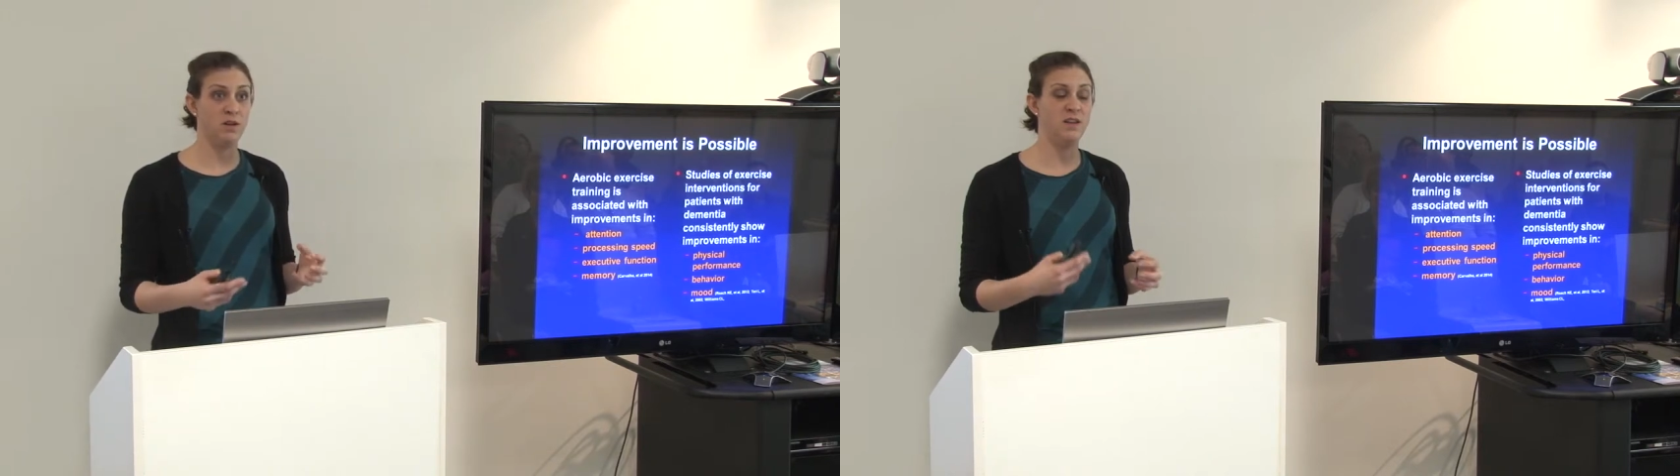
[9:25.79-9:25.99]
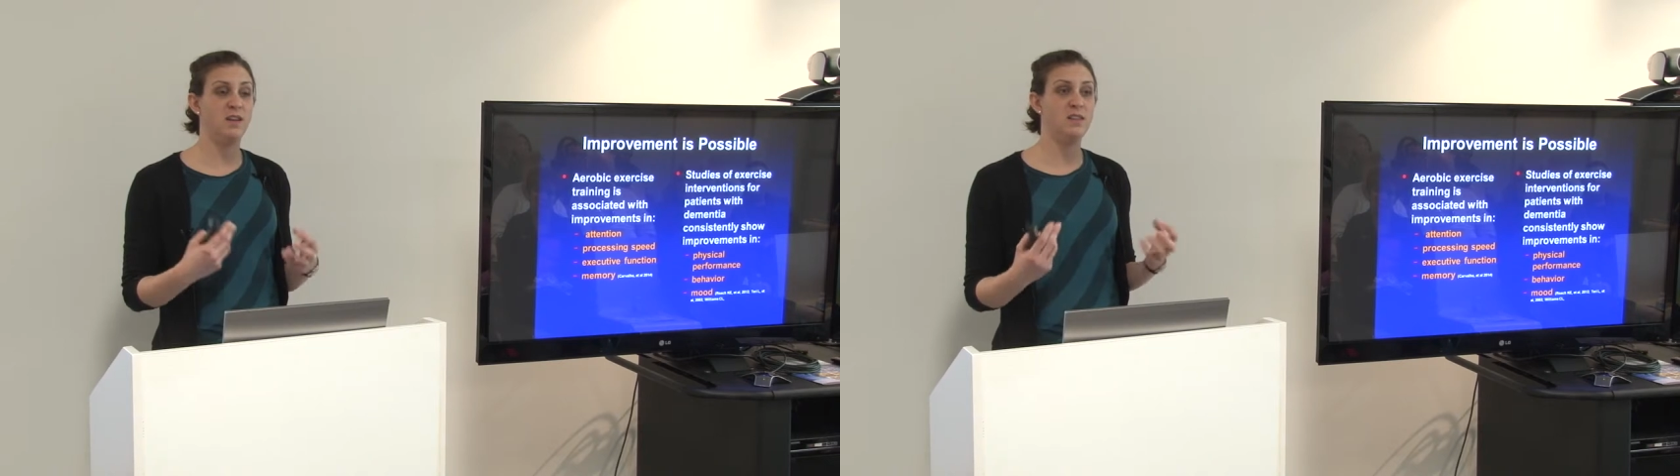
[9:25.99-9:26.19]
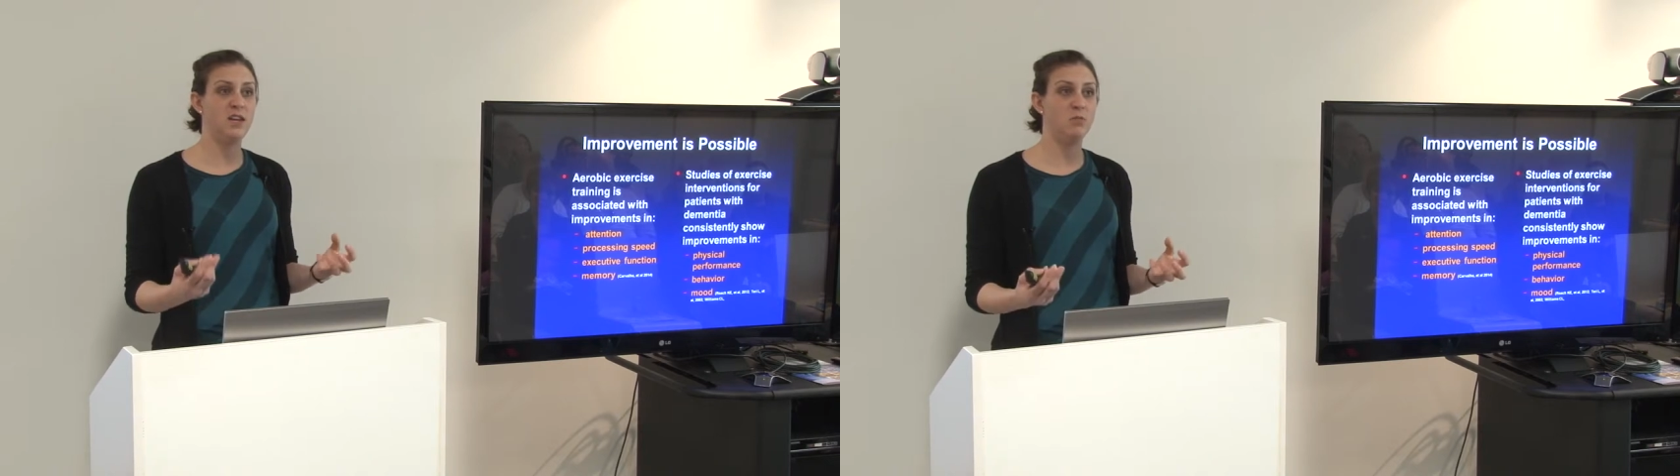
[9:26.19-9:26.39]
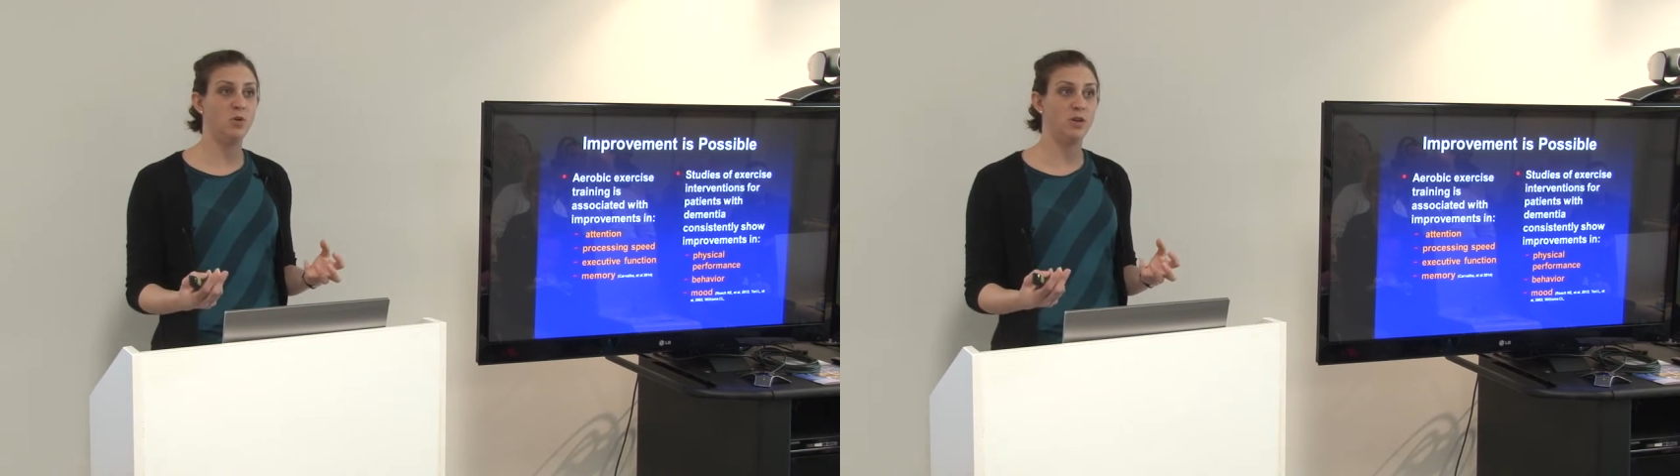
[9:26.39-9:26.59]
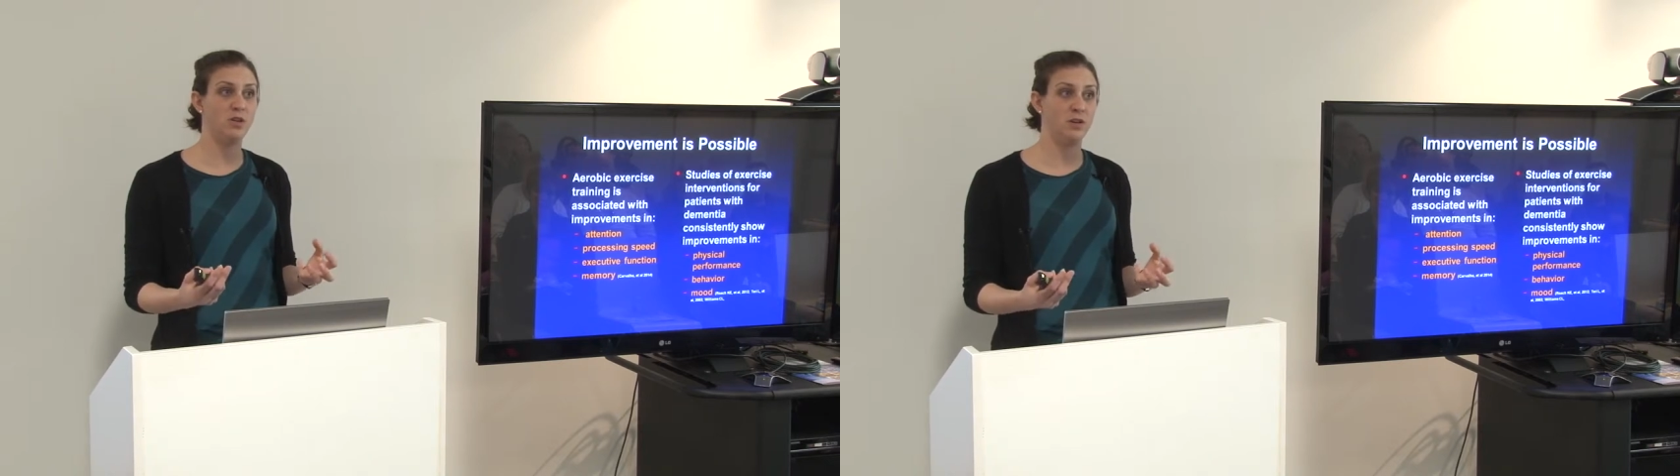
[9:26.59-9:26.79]
Can they think
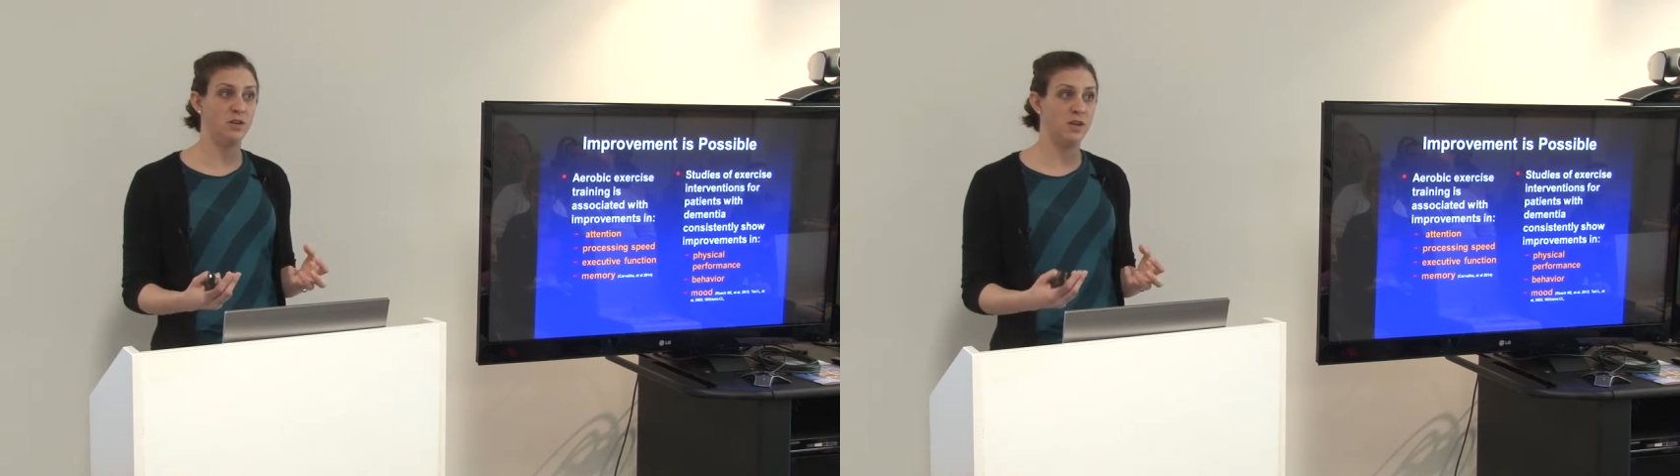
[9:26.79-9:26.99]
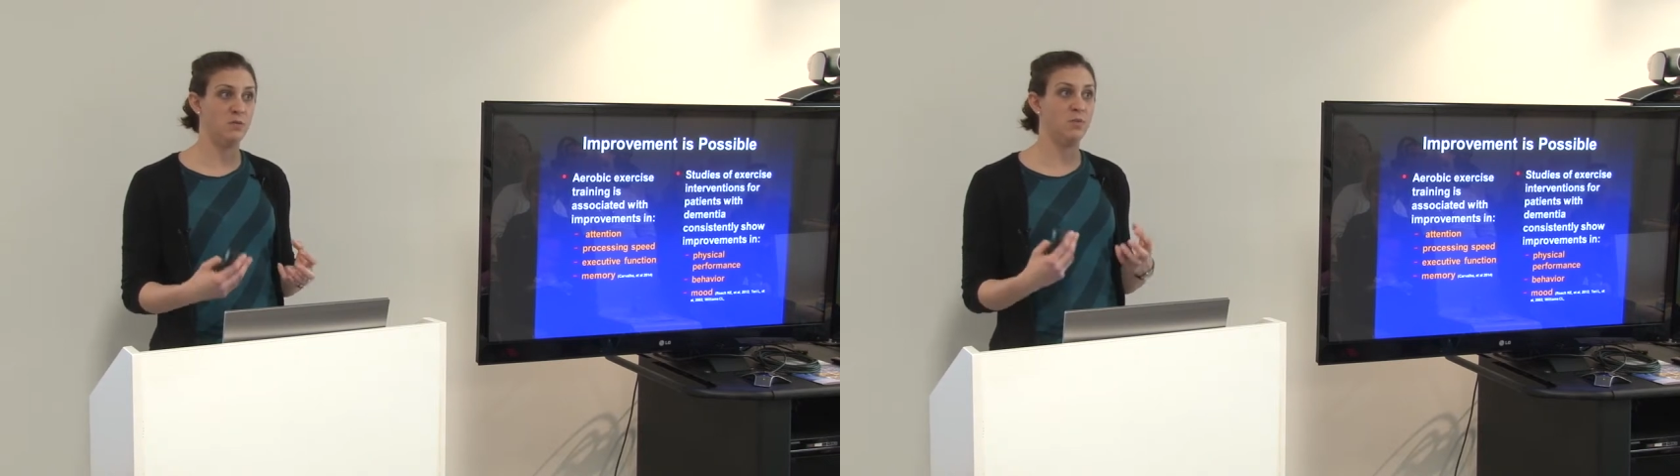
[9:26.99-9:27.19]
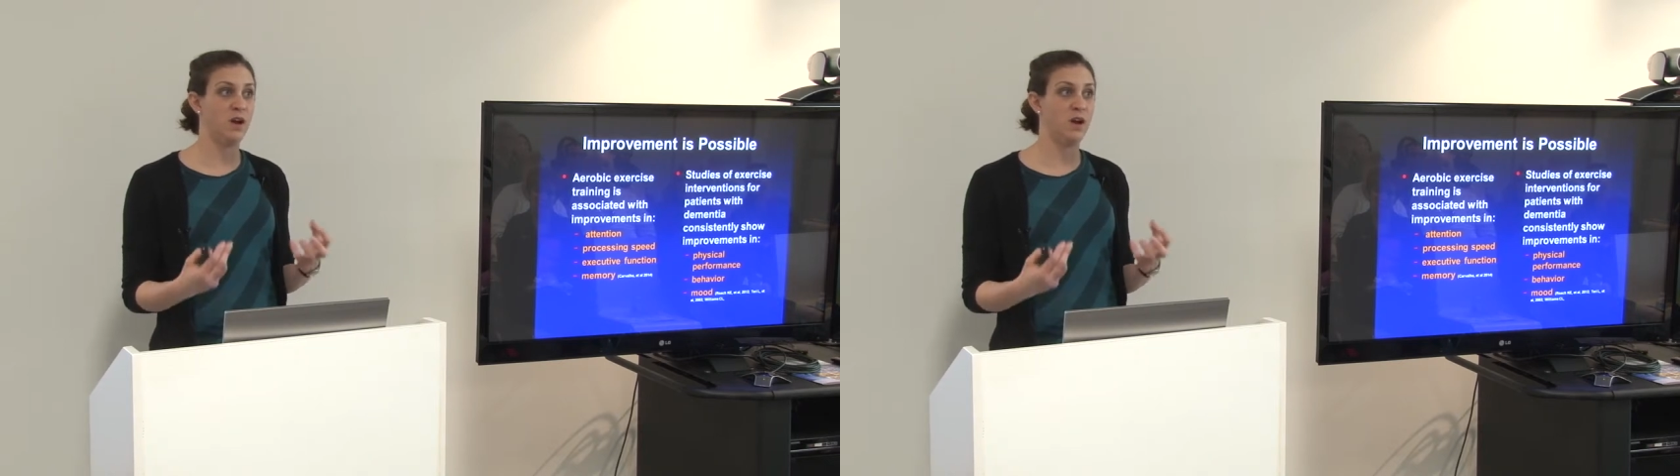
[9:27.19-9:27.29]
more clearly and